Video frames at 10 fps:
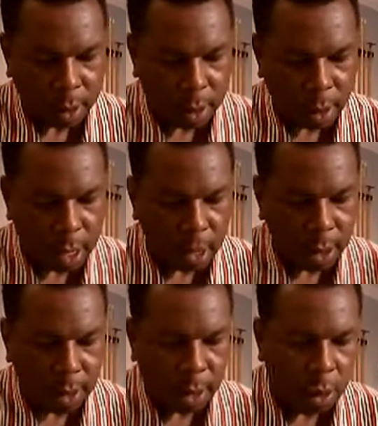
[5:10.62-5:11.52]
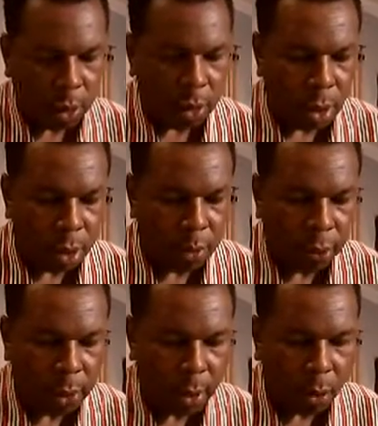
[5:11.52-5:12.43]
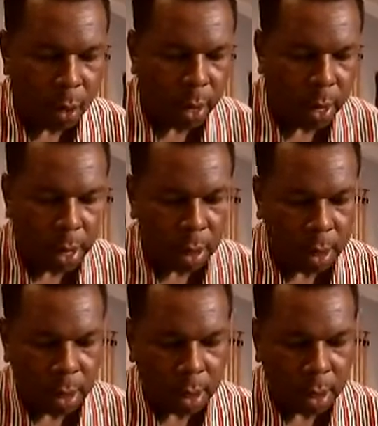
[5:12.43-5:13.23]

Okay, and this goes on pretty well,